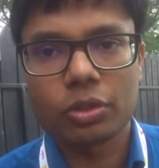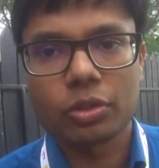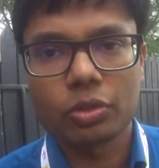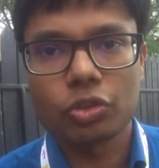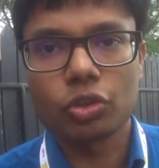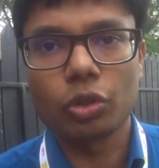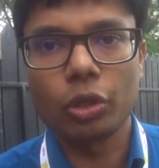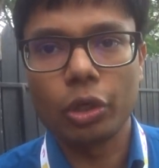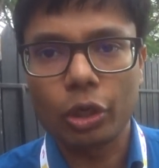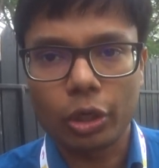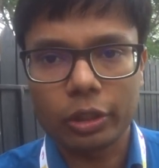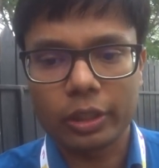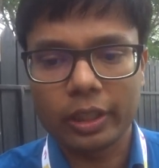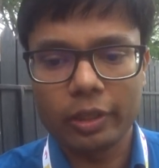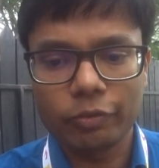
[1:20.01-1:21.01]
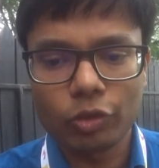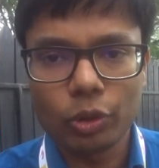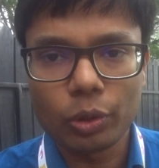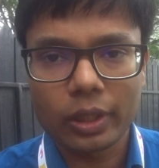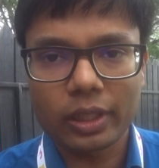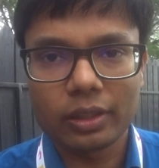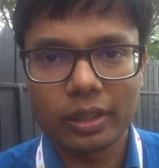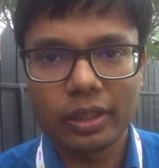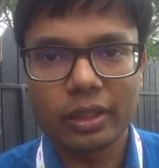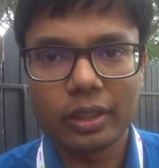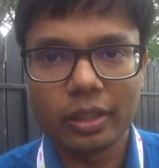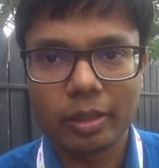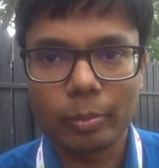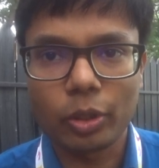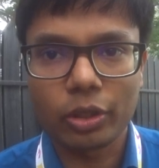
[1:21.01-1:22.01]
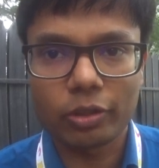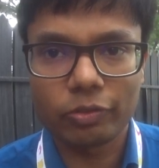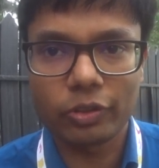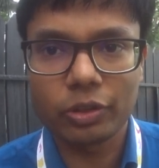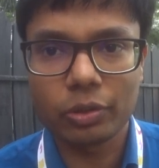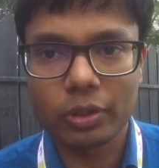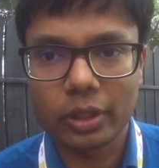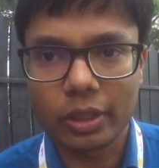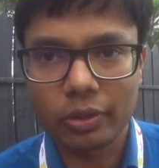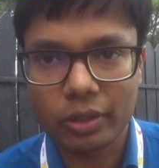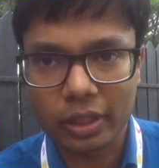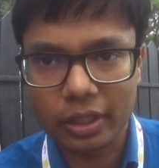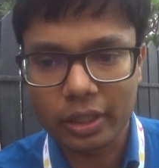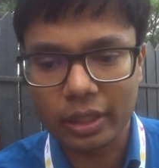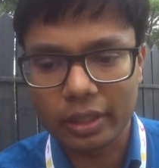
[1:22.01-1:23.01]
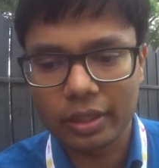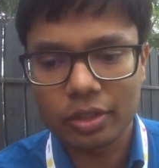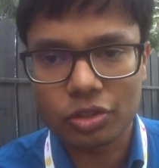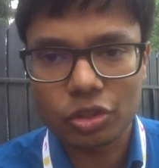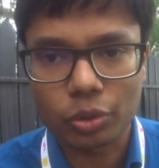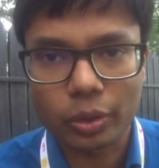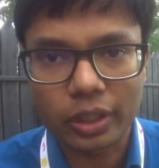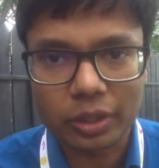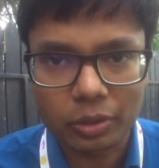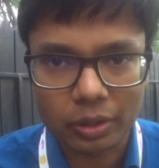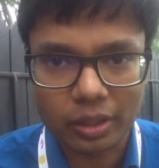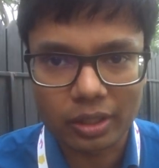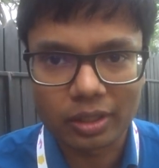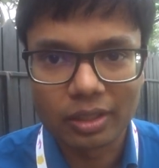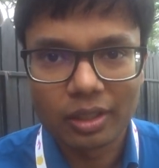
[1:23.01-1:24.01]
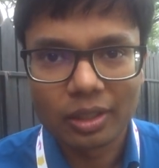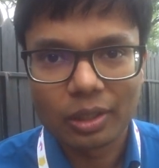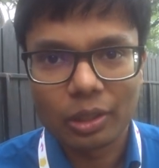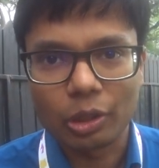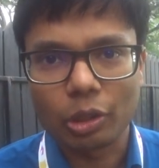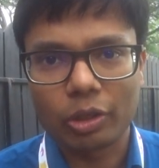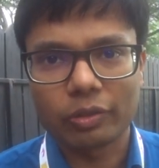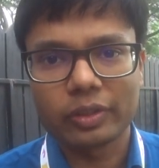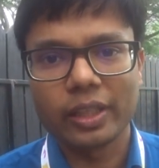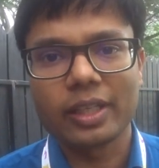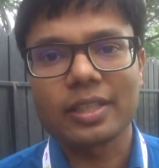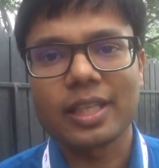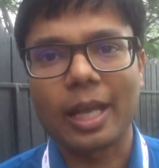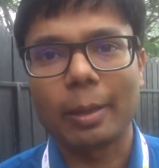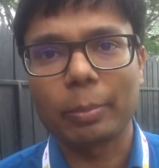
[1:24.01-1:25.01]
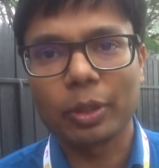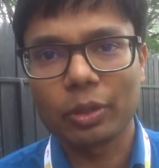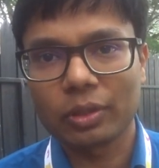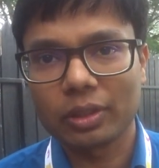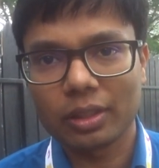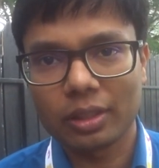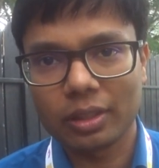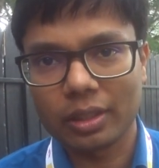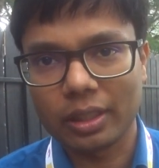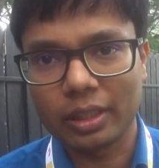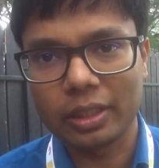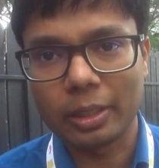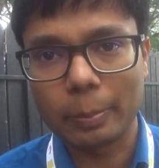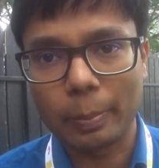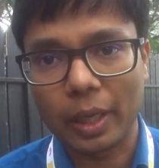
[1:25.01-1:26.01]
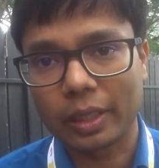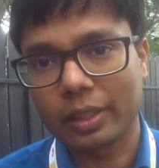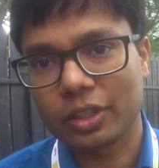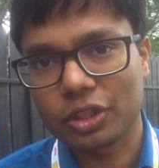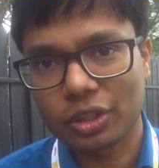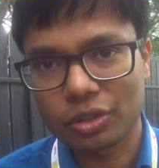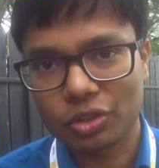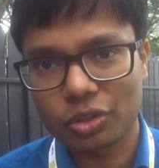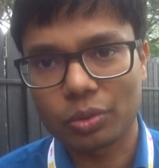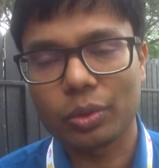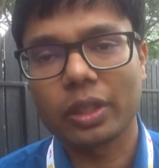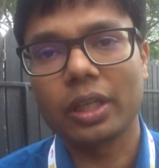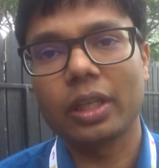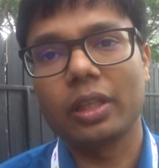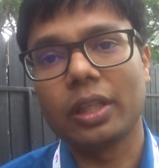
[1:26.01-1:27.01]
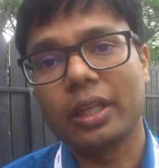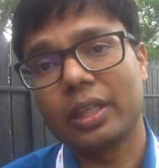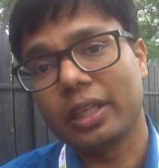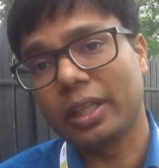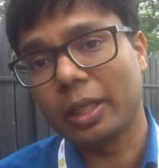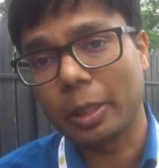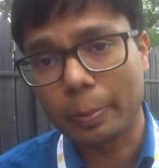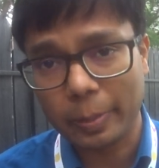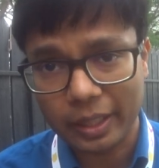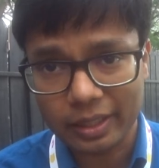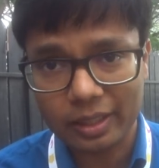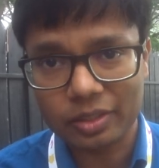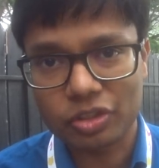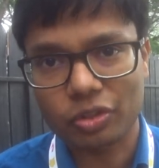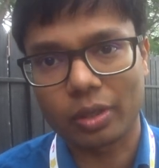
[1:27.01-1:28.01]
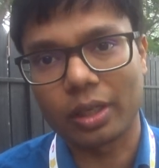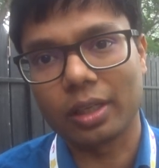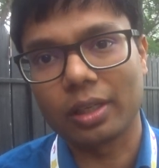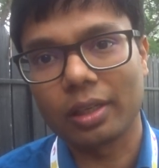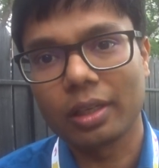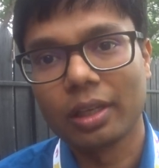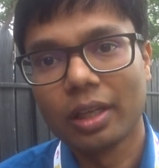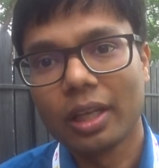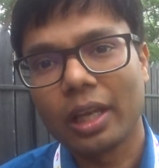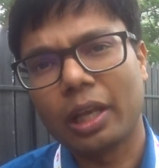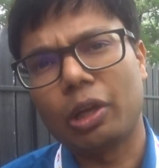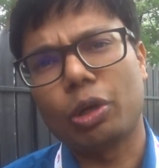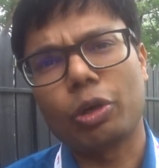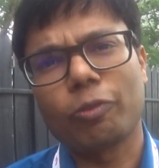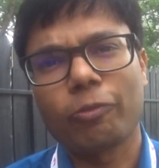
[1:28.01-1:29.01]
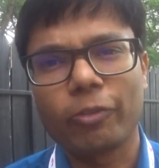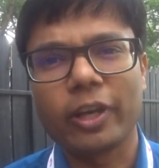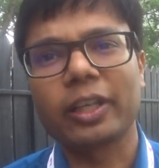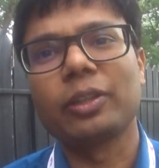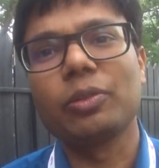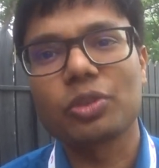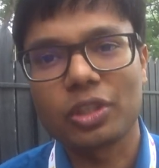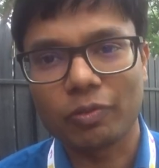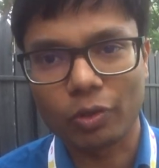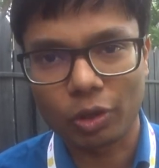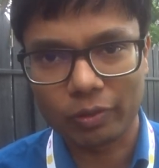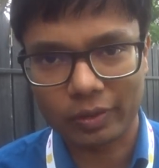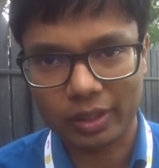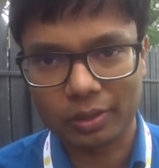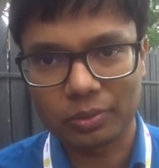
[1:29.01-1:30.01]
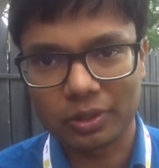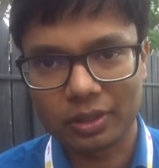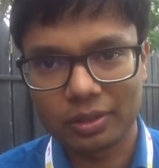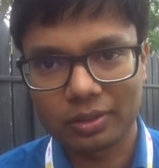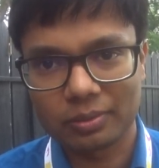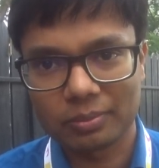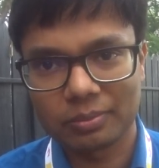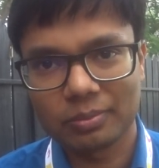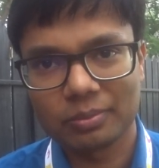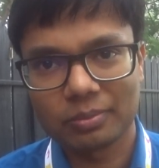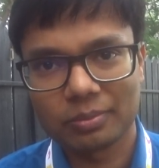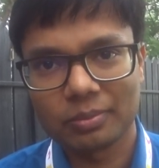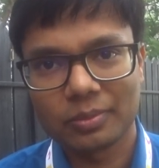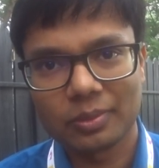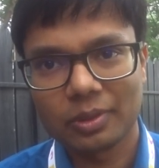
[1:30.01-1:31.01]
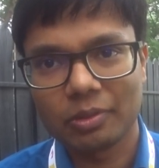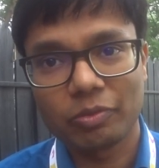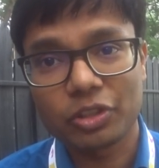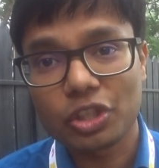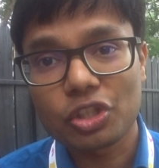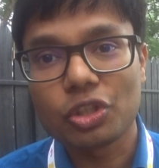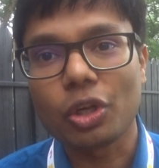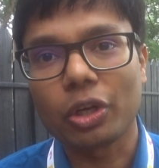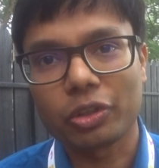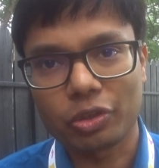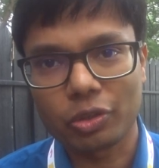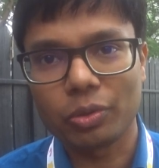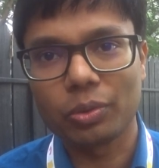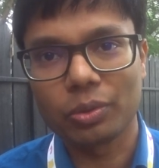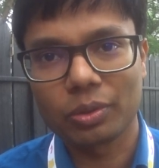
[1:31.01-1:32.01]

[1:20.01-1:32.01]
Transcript: So lot, if you look at the Indian demography today or in Indian story today, a lot of things happen on the Indian partition story, the Indian independence struggle. A lot of fake news evolve around, which is not true.